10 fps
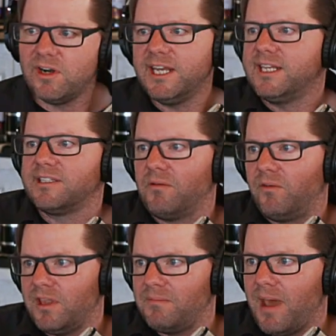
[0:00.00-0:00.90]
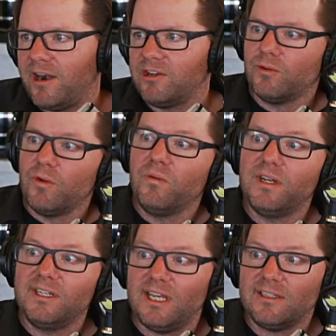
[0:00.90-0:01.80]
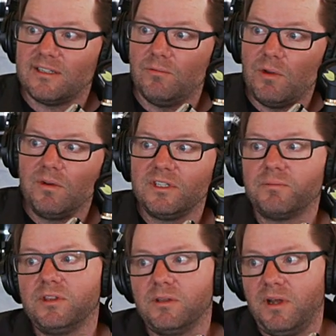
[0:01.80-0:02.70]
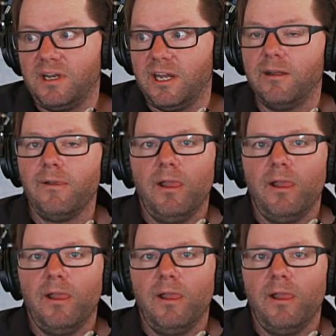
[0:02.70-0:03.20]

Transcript: it doesn't really matter, so we wouldn't test it. We wouldn't put the money in it.